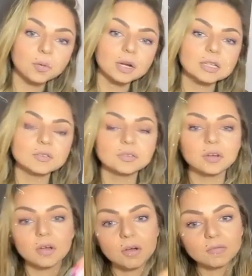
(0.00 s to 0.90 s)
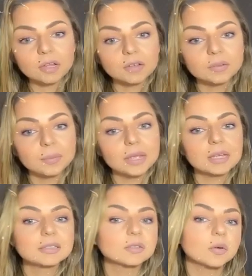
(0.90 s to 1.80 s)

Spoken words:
or I need to offload the pics,